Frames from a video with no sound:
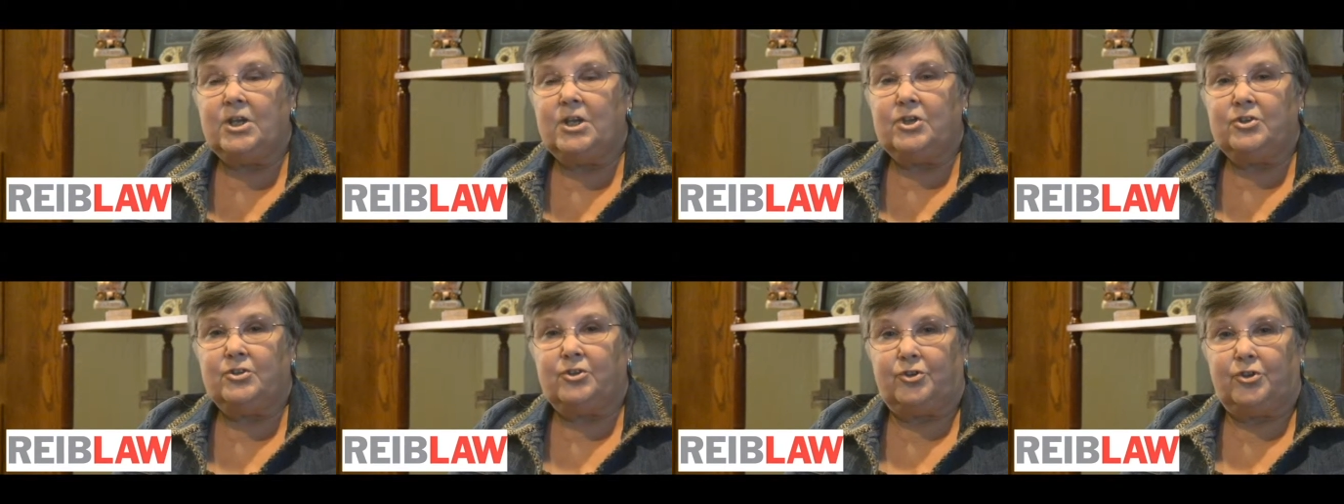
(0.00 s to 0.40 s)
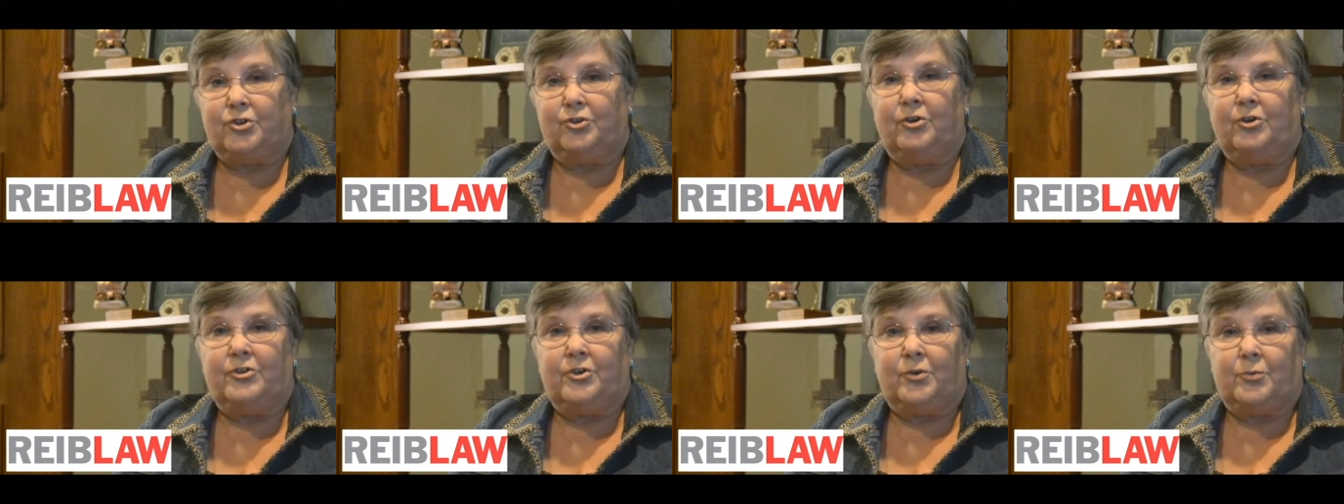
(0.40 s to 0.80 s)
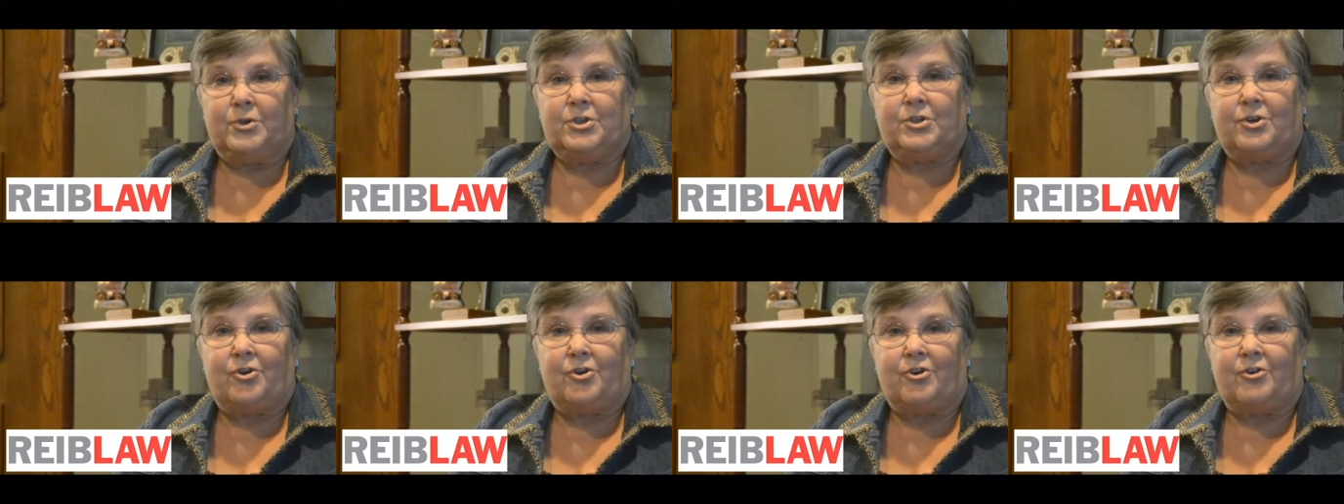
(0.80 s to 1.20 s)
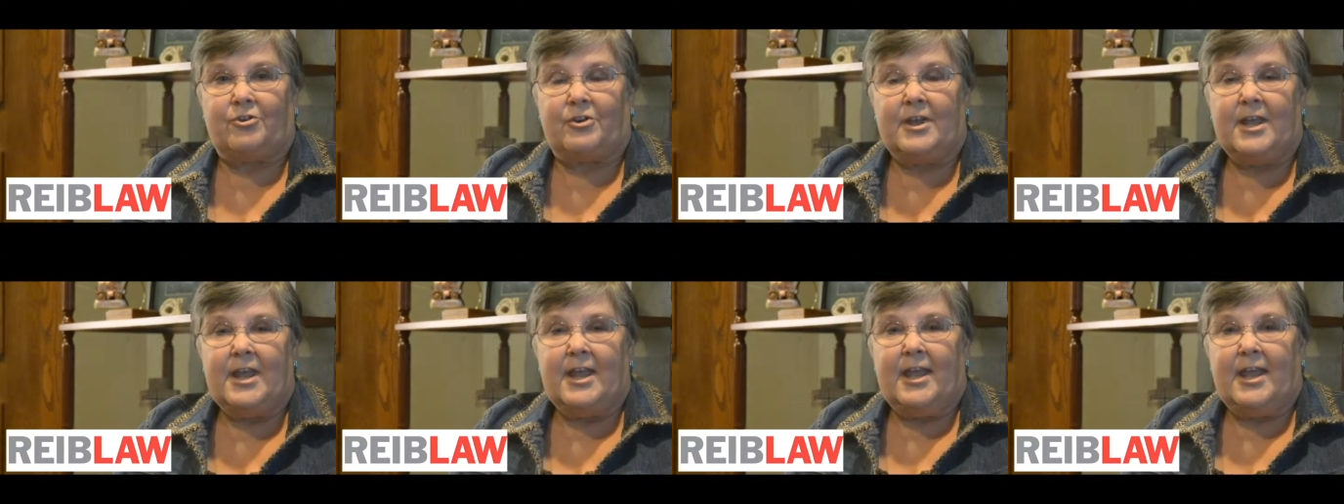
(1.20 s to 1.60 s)
securing their return
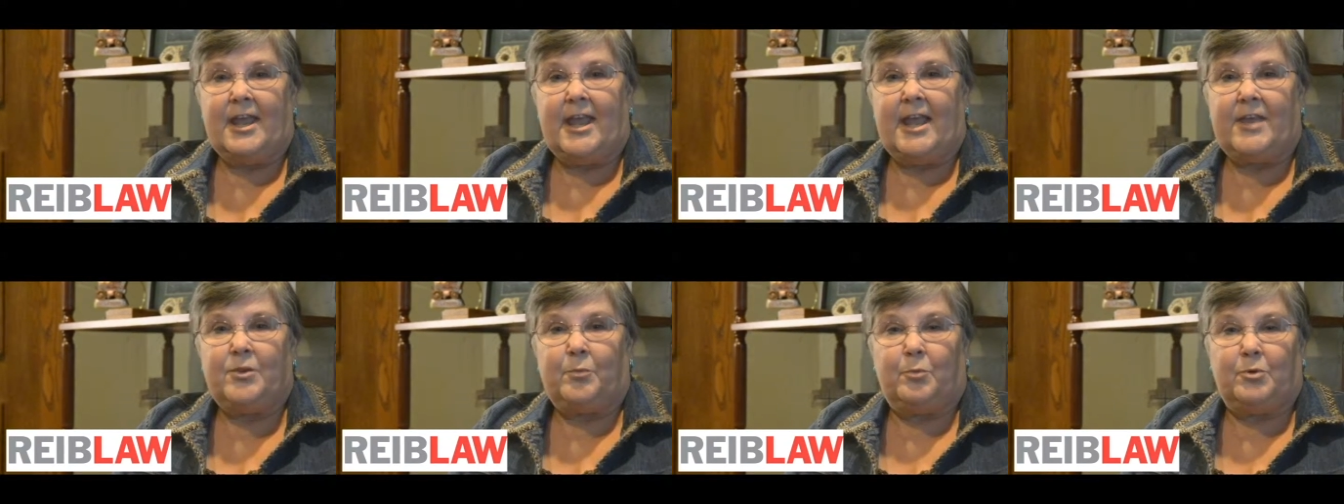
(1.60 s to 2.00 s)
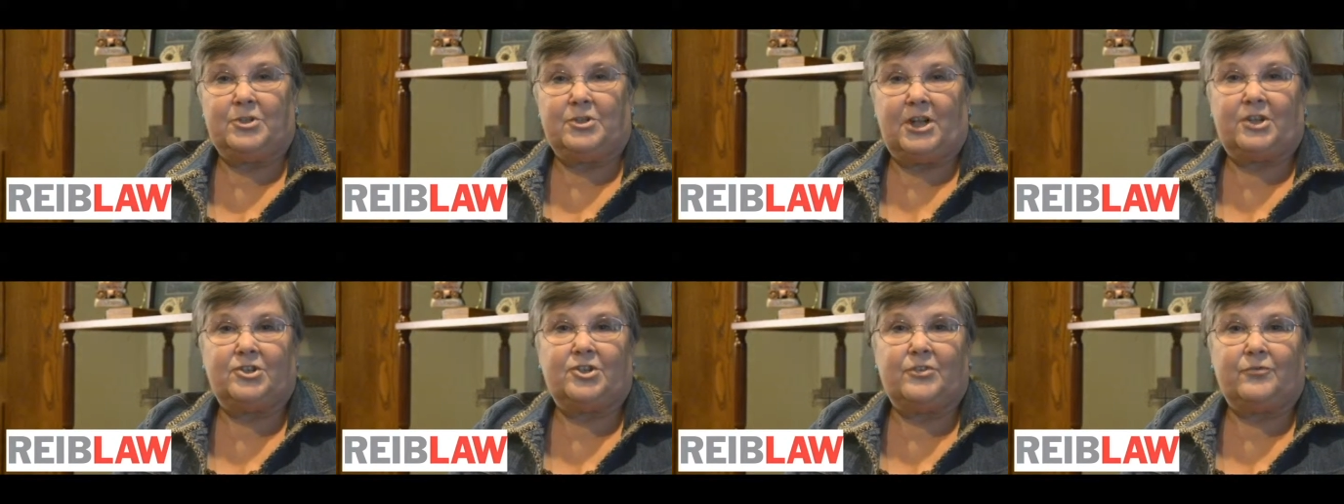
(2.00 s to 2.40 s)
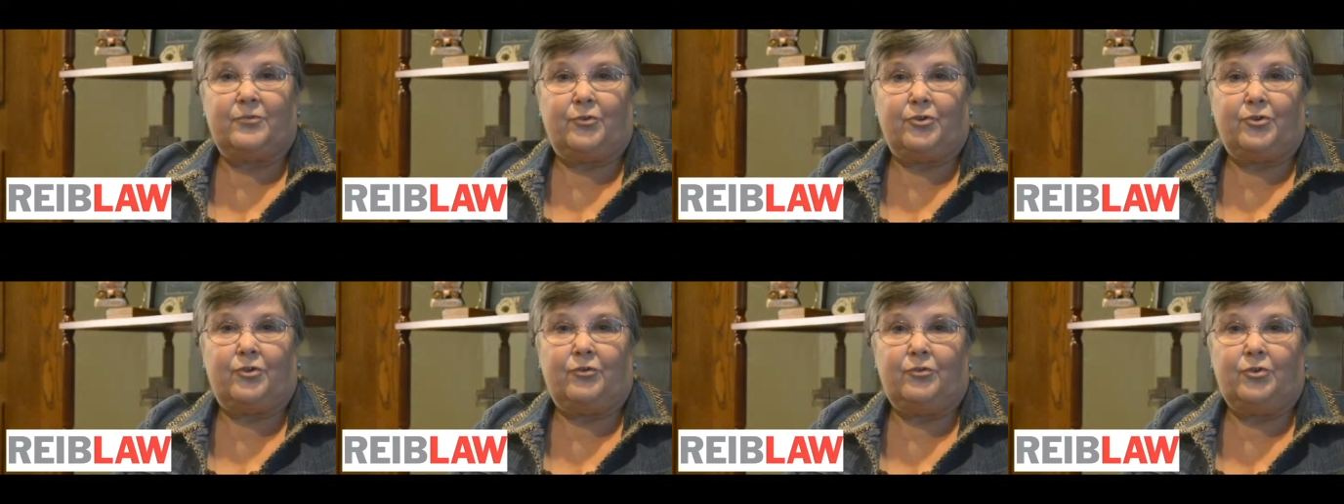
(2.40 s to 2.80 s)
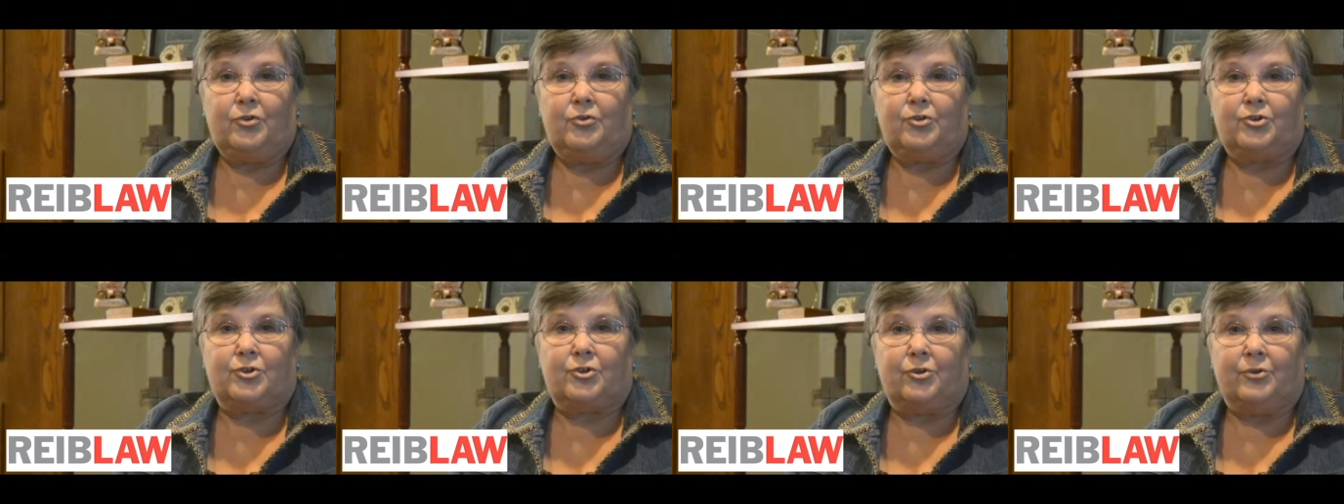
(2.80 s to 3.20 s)
and the protection for their
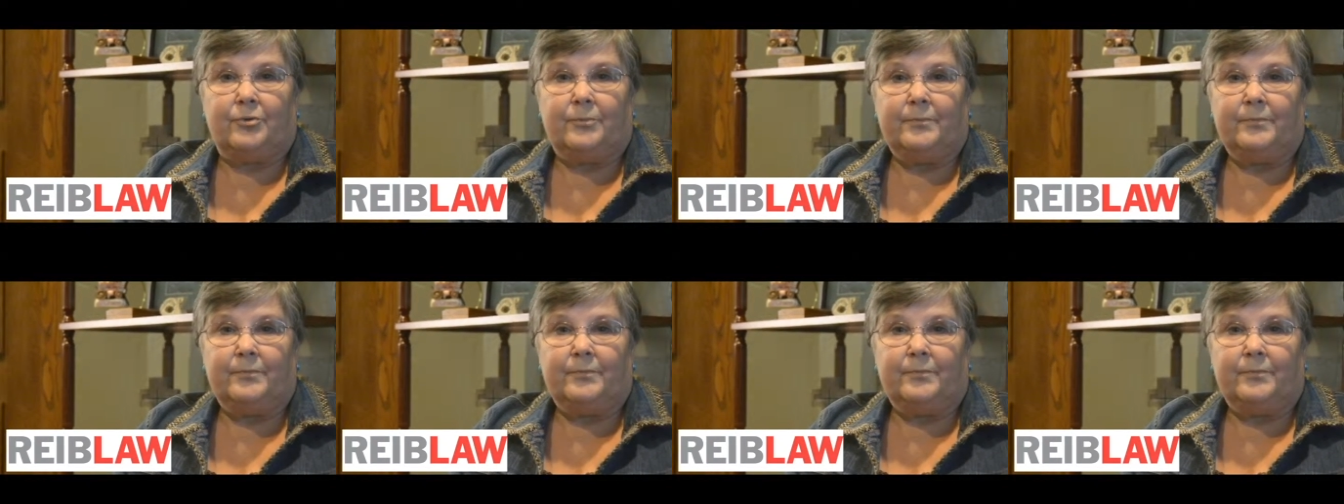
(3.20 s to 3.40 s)
future.